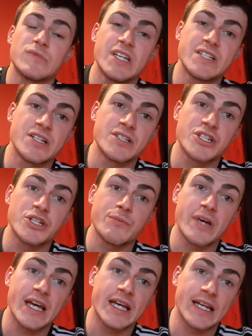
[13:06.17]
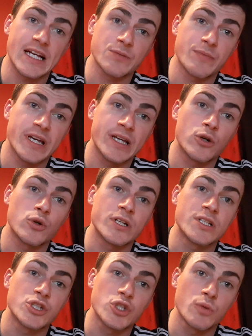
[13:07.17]
His decision-making has been good
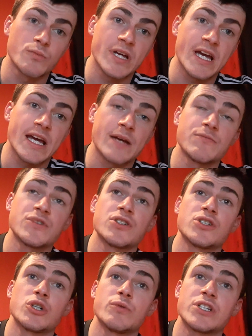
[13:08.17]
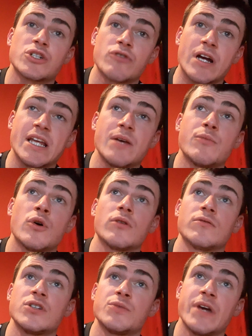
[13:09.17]
in some games, to his credit,
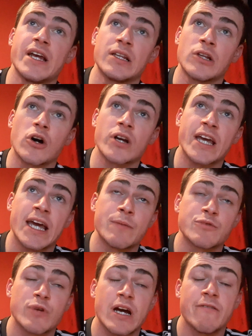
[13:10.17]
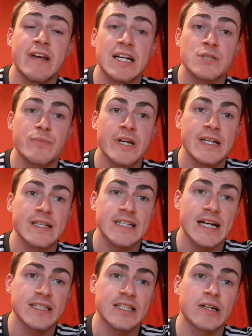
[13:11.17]
but there's been a lot of games where he has been
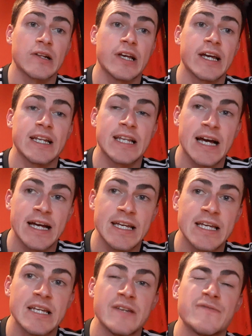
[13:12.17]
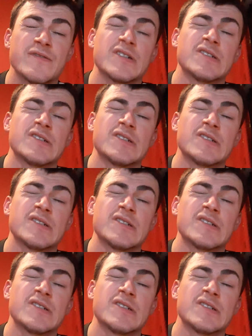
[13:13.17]
tactically naive.